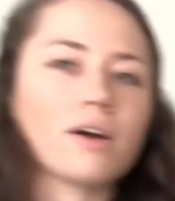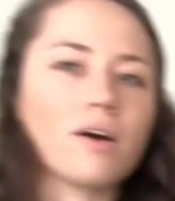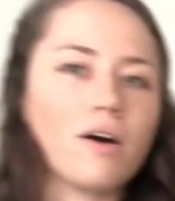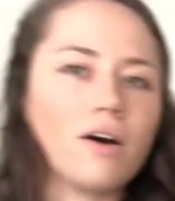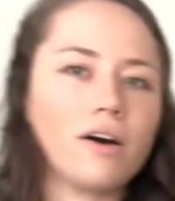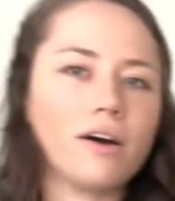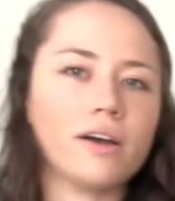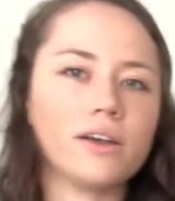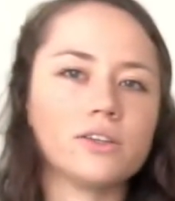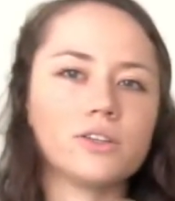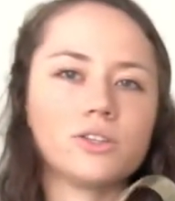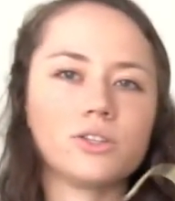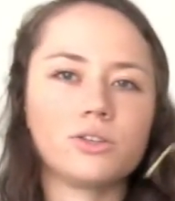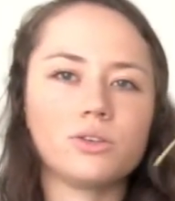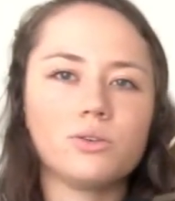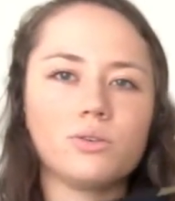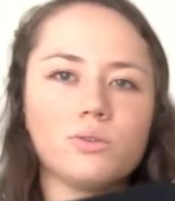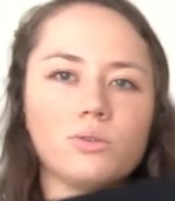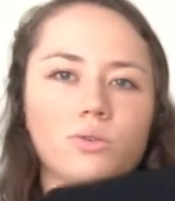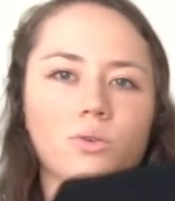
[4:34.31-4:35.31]
on
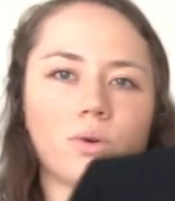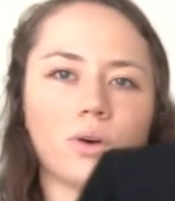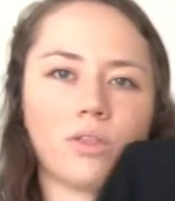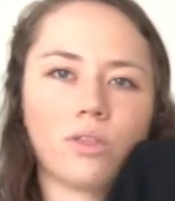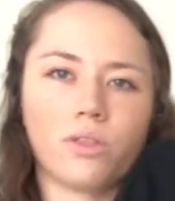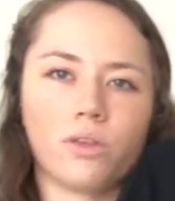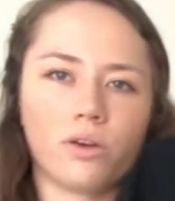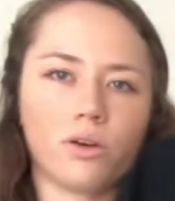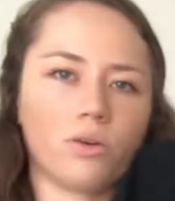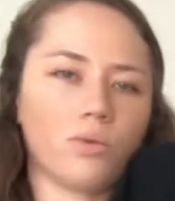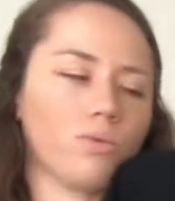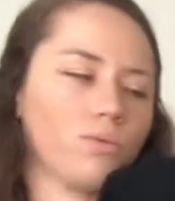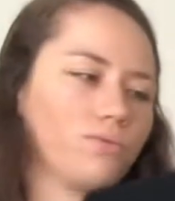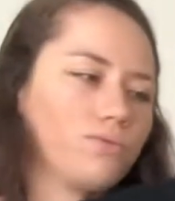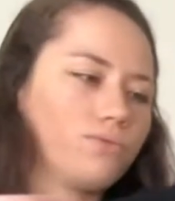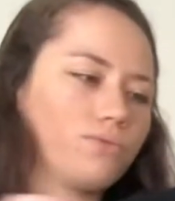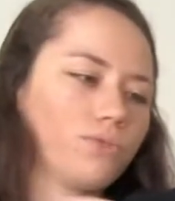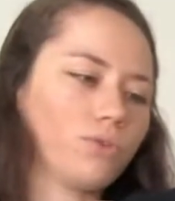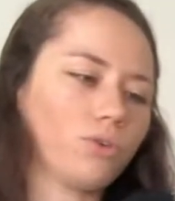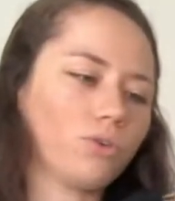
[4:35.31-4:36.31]
to the
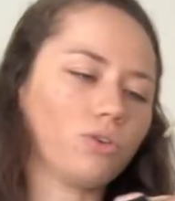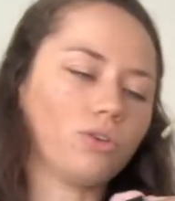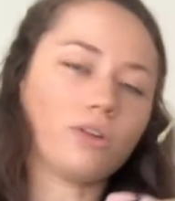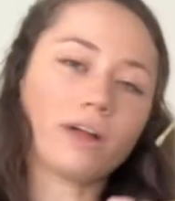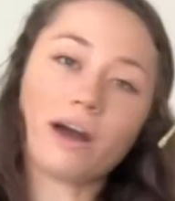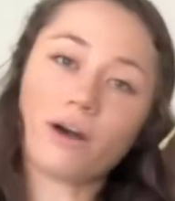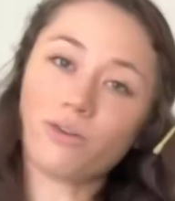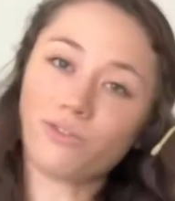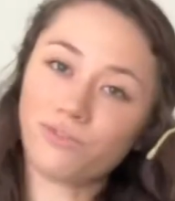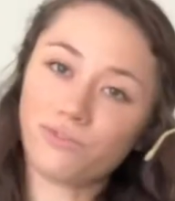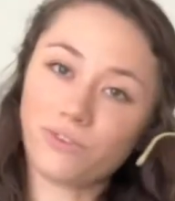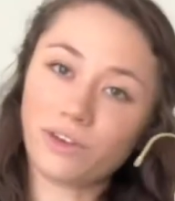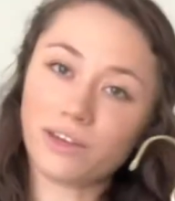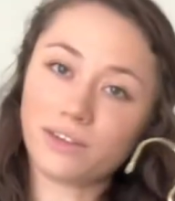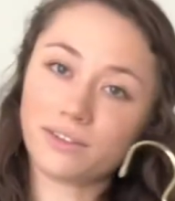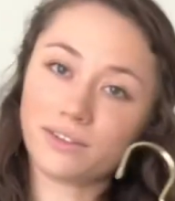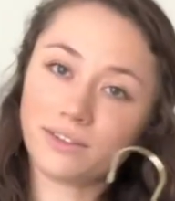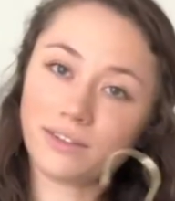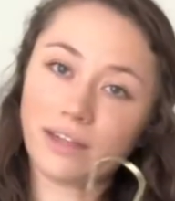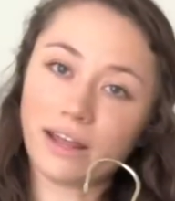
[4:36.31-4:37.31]
full
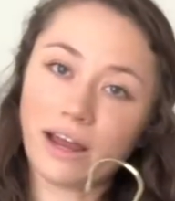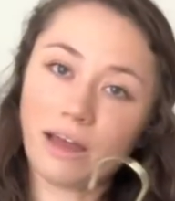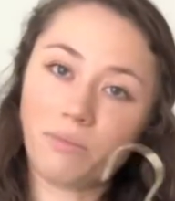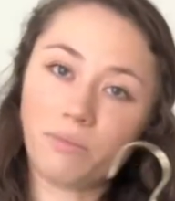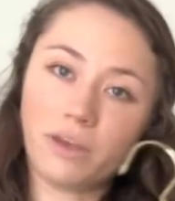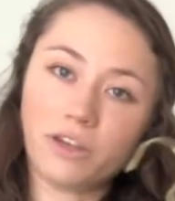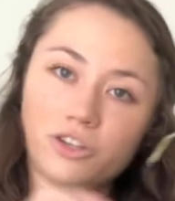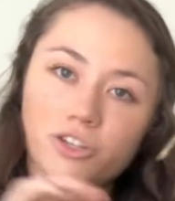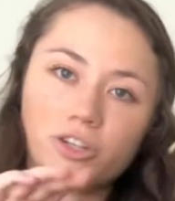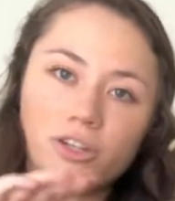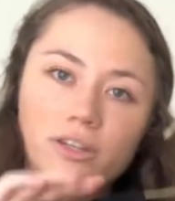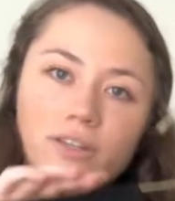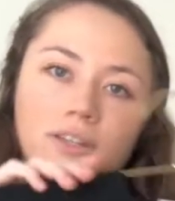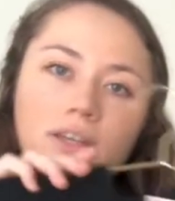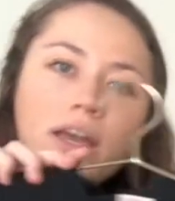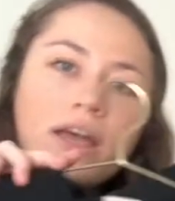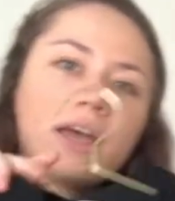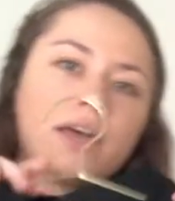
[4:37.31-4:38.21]
outfits that I mentioned.